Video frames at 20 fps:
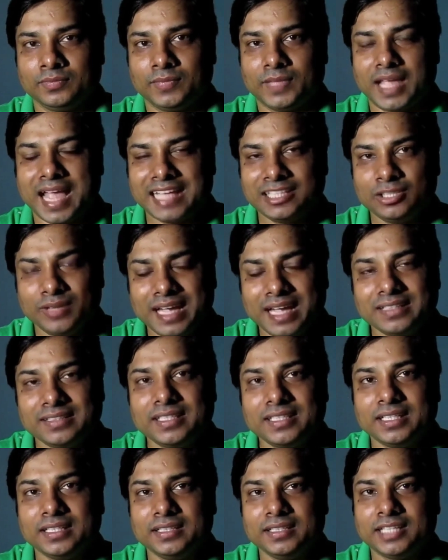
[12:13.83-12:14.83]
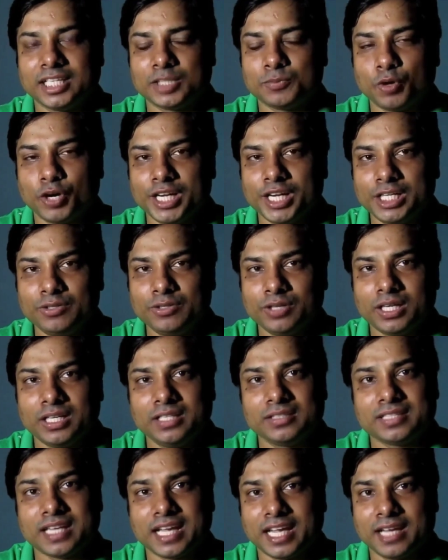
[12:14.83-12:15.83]
As you can see, the spoken tutorial
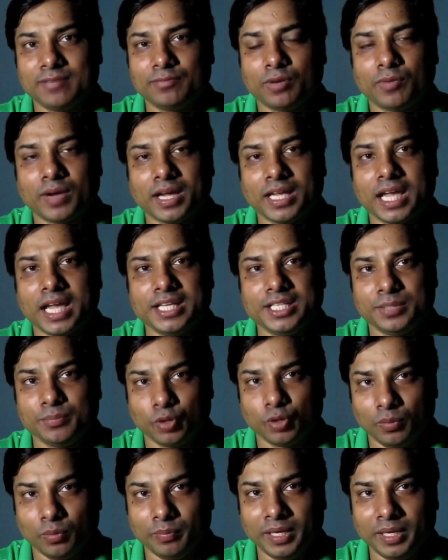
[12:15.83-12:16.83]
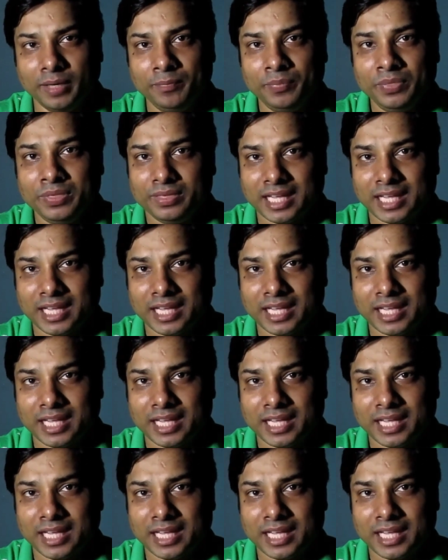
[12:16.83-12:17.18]
is taken from IIT Bombay.